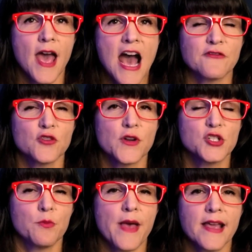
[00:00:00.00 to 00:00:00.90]
after
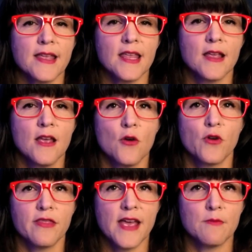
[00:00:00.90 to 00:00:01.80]
which Becky
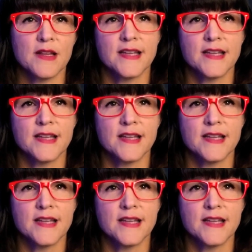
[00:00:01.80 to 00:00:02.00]
would then be